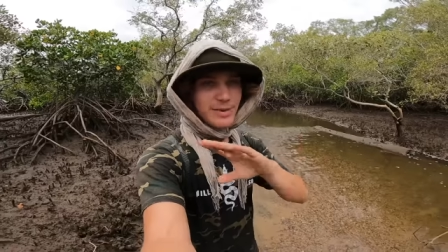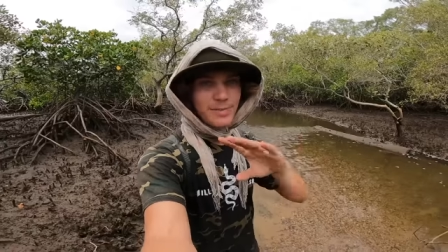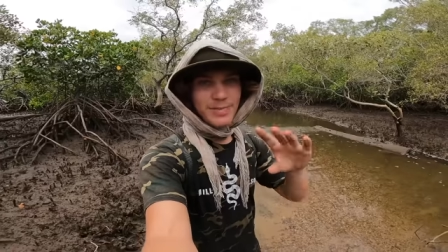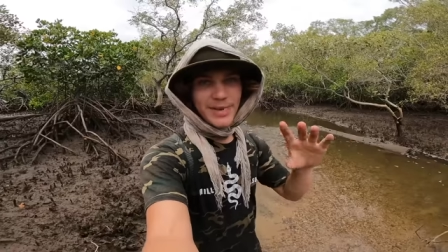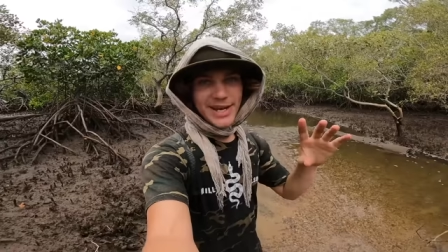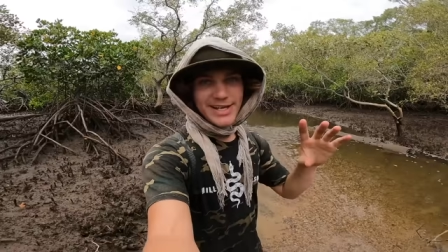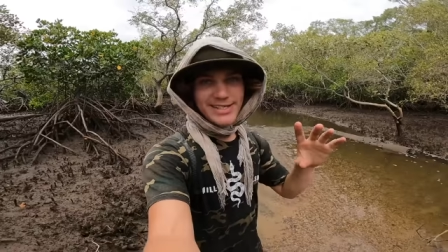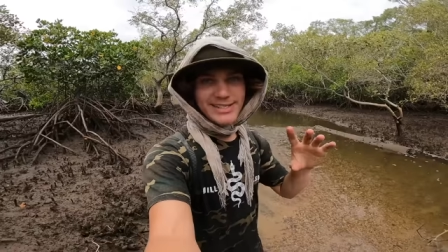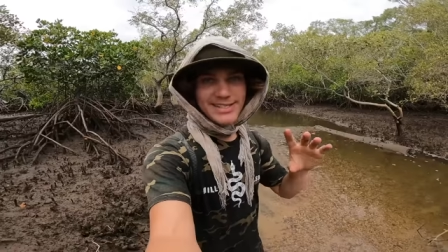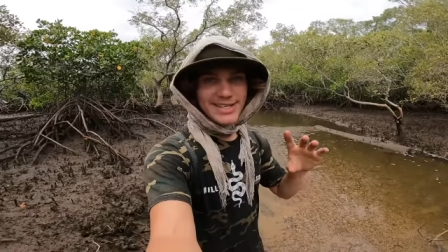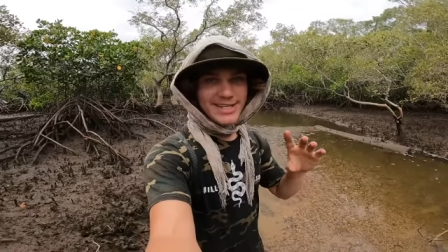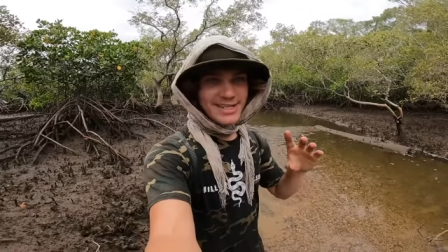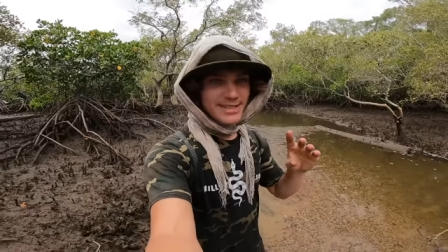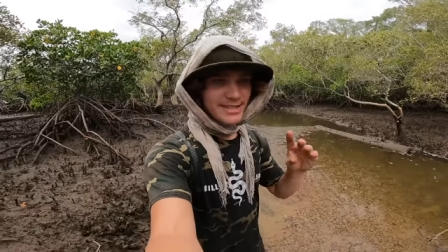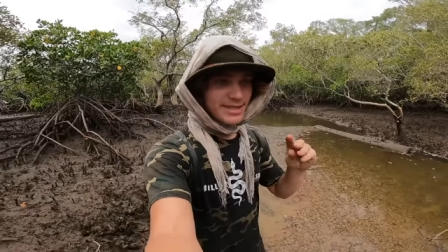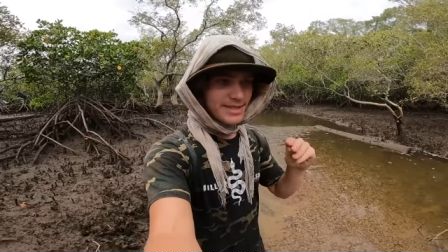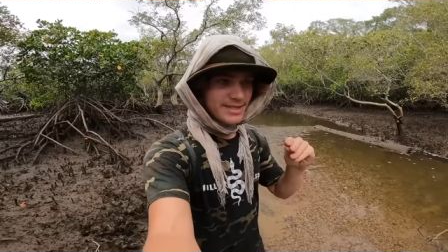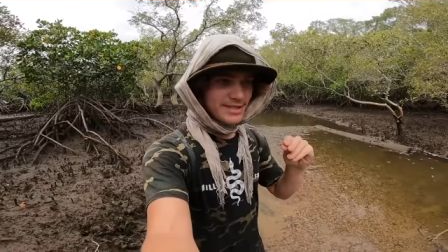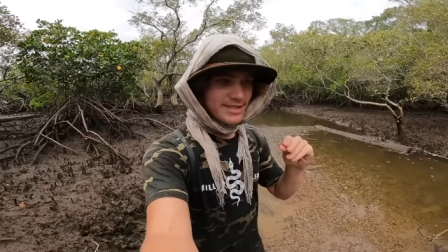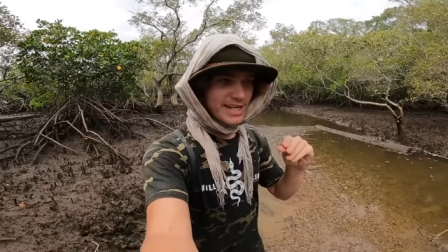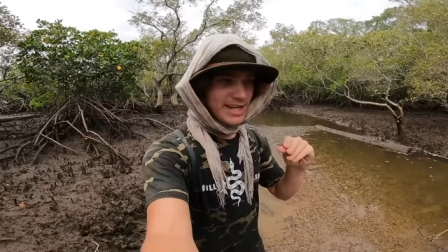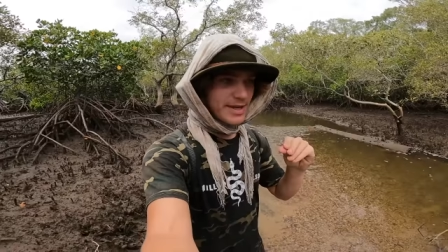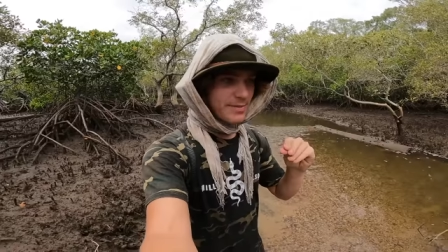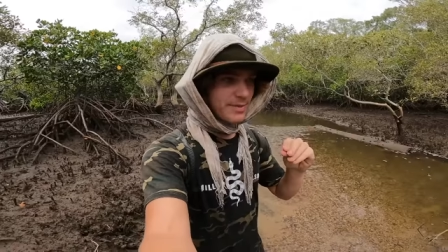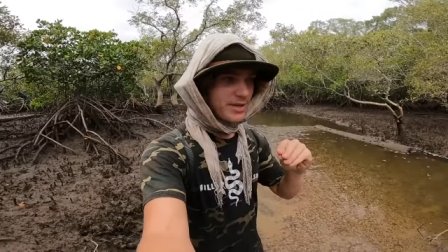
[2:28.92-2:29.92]
the best thing to
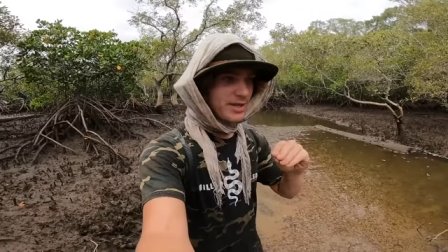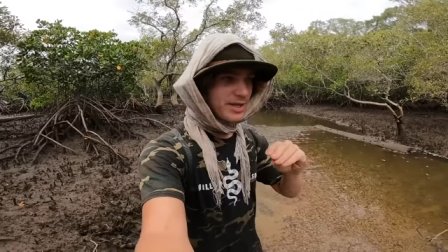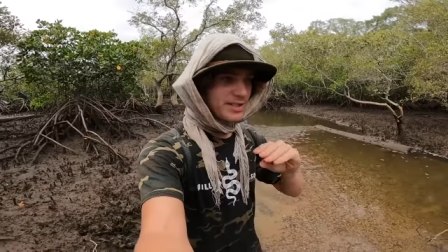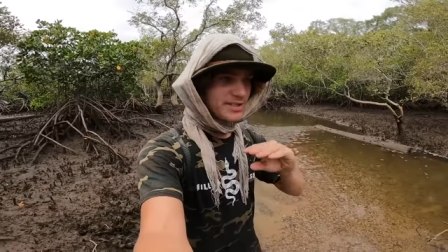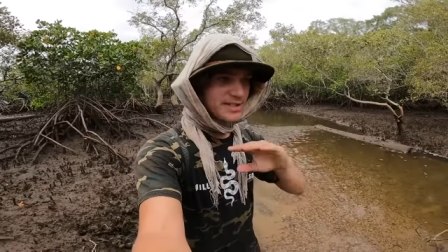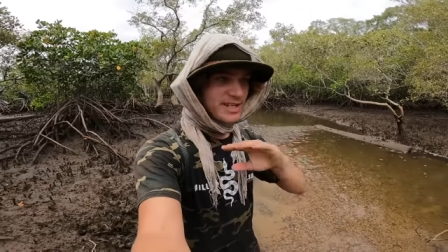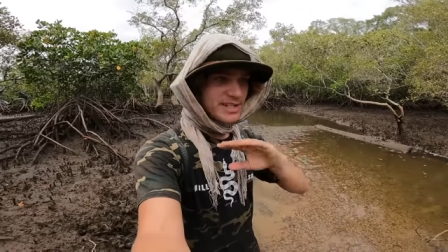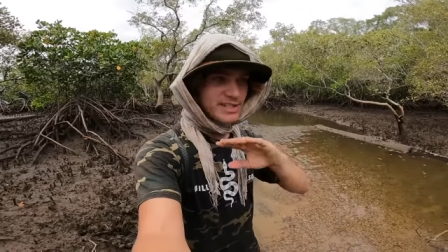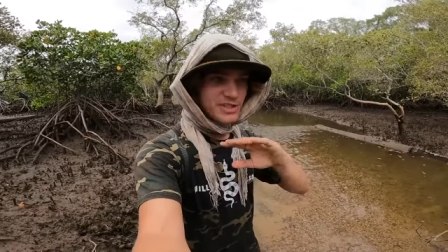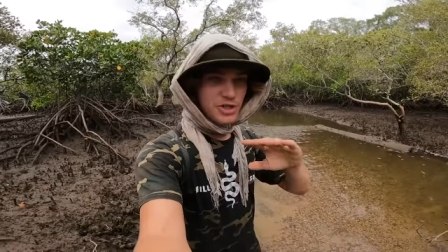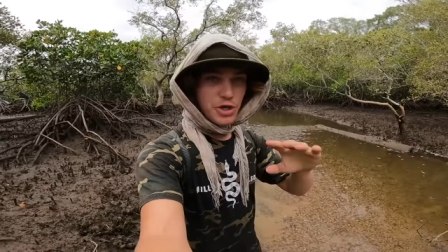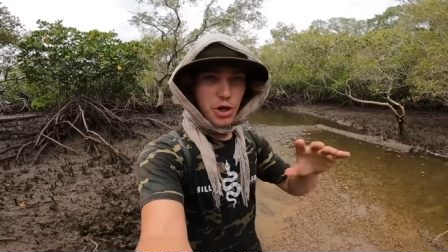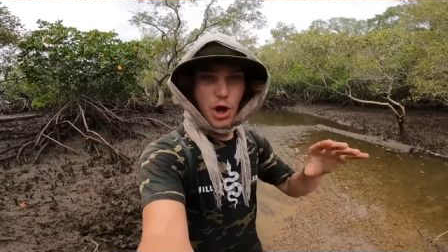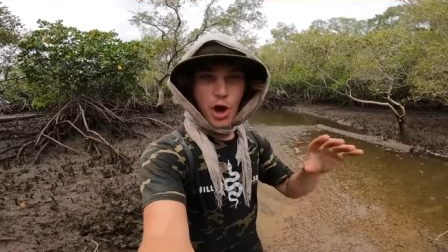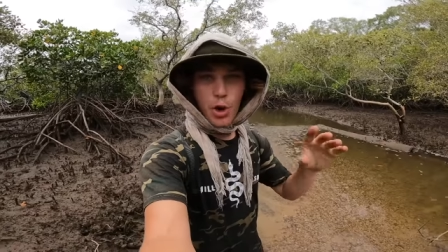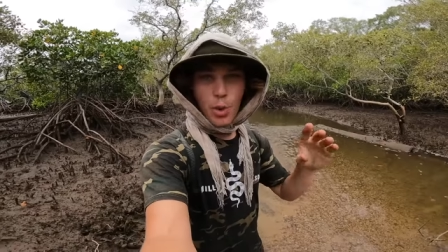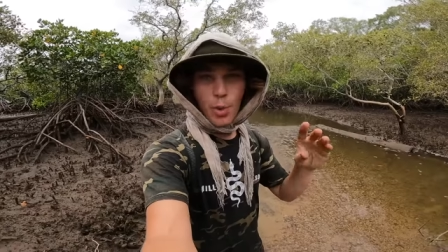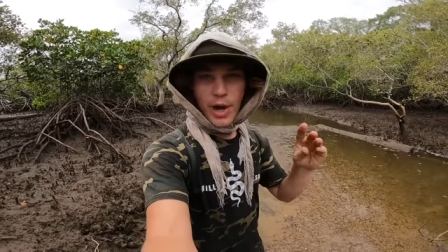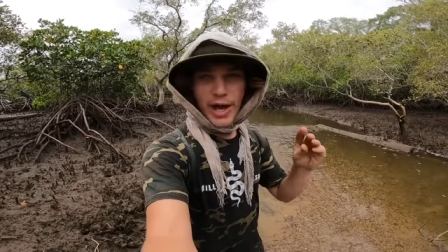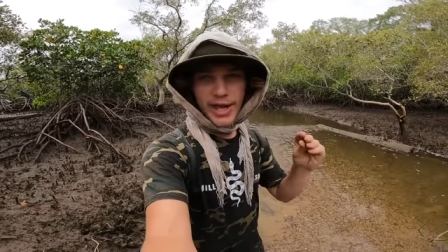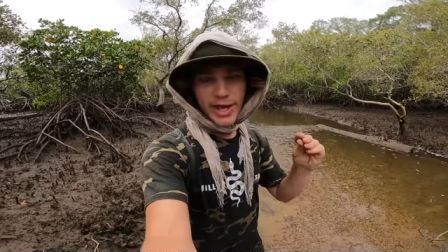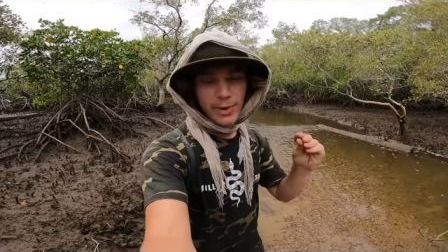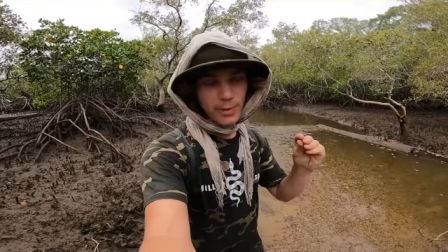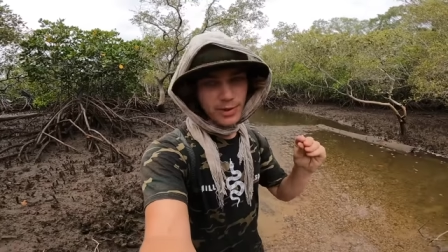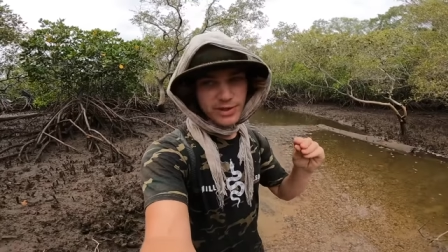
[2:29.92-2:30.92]
see because there's no
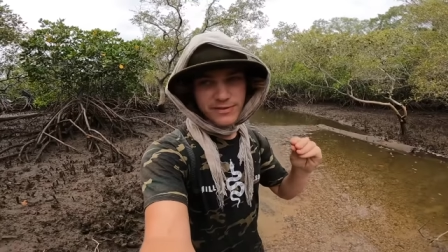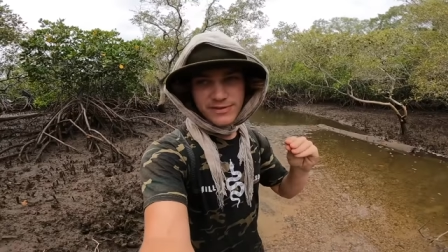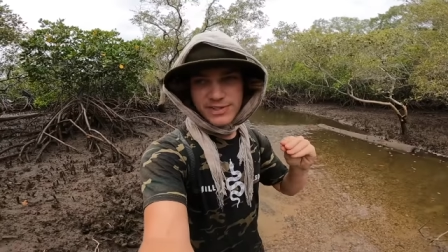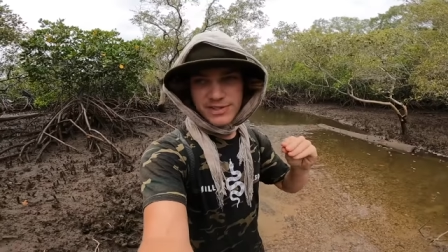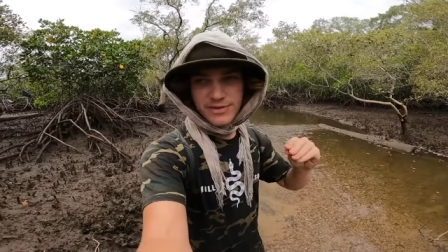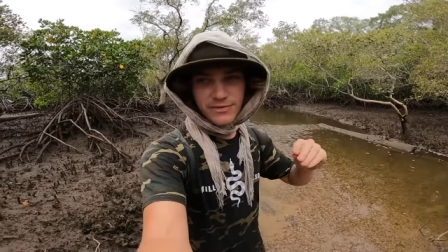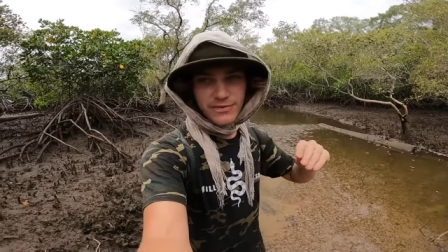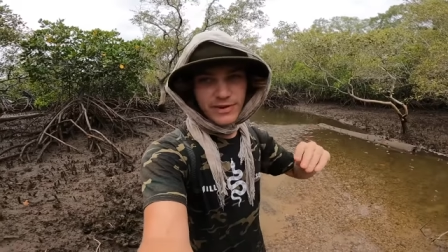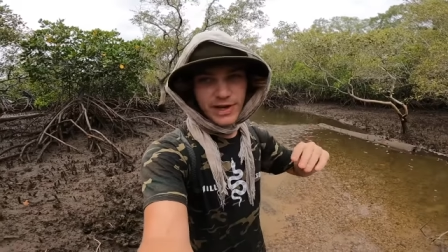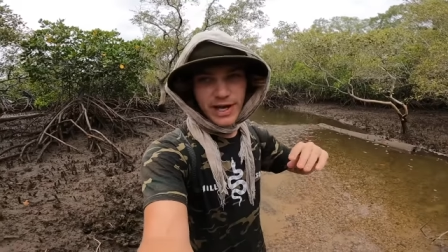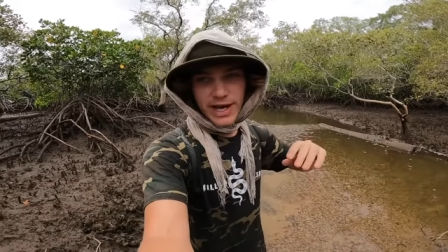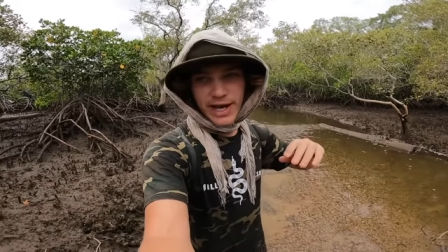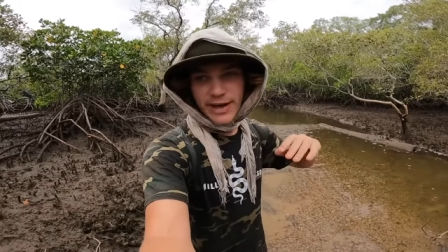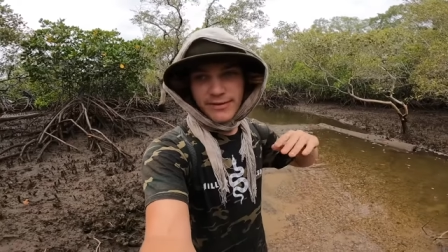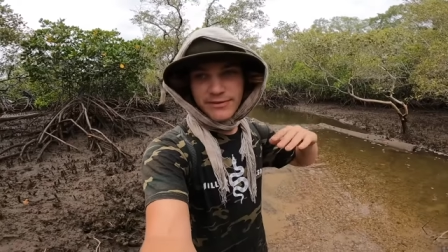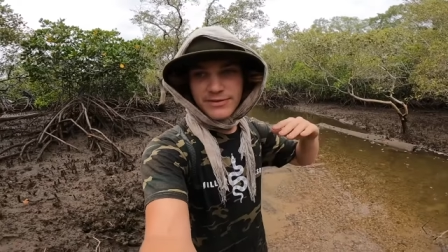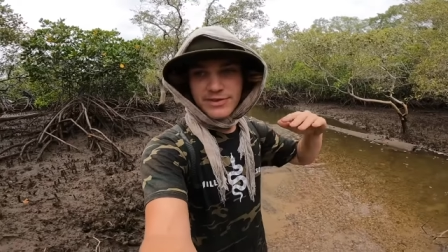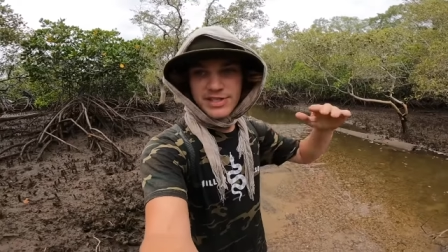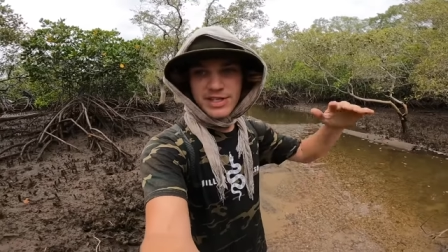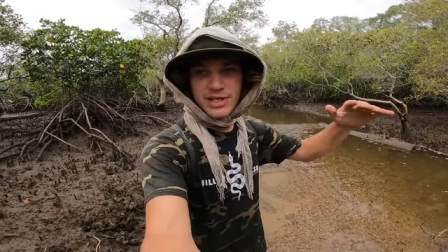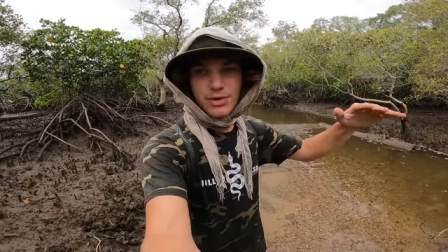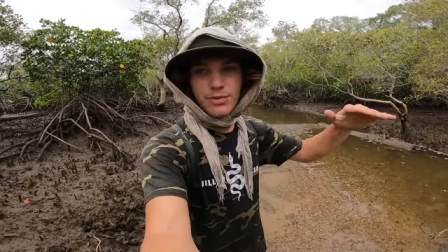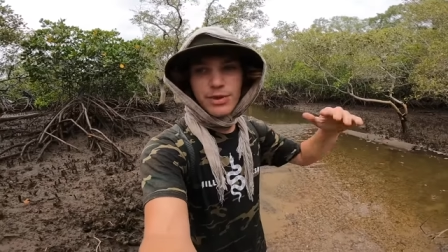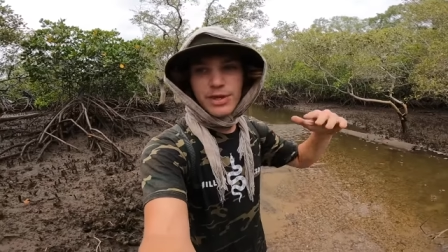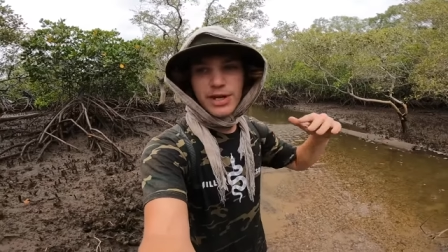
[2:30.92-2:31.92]
way it would have
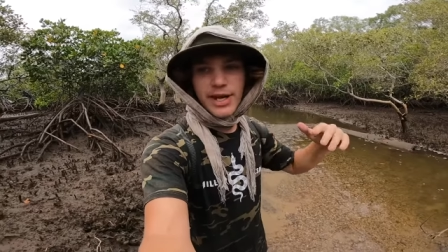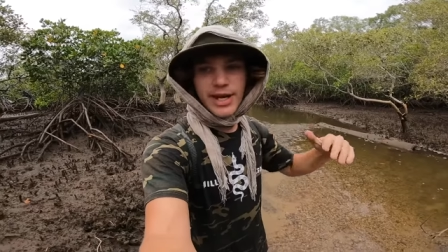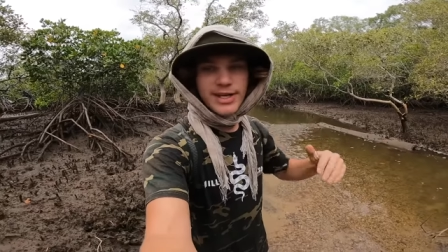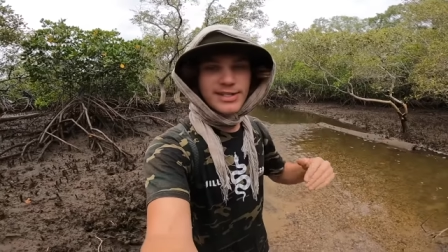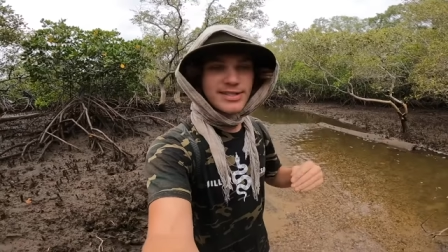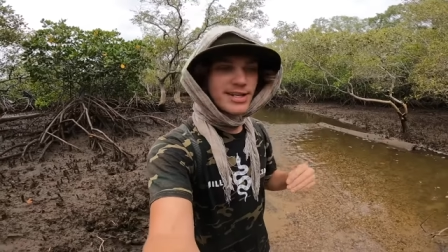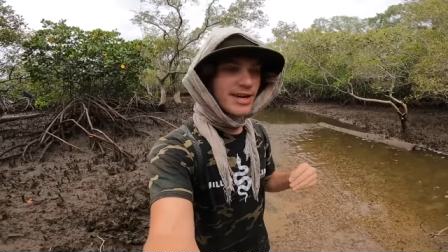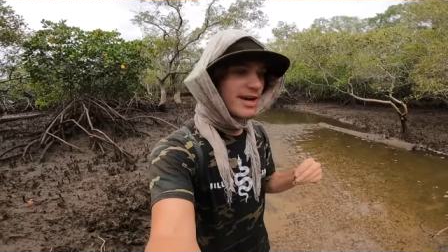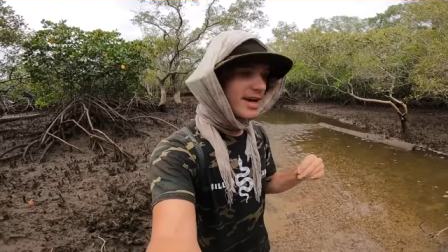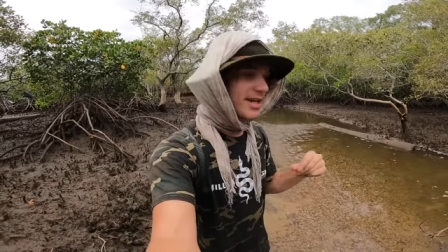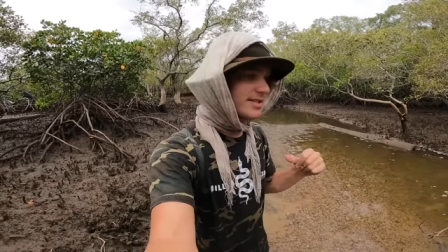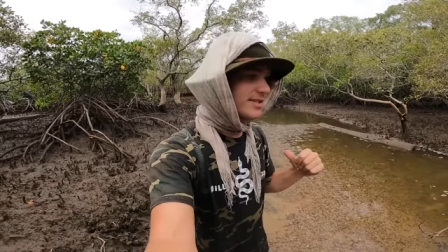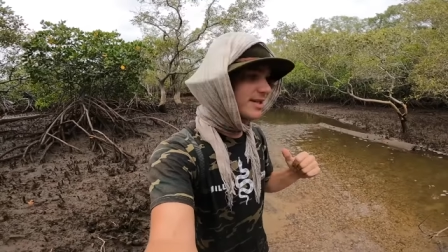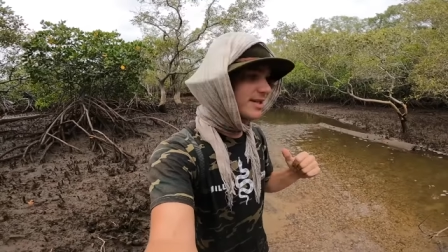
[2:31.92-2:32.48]
survived till the next high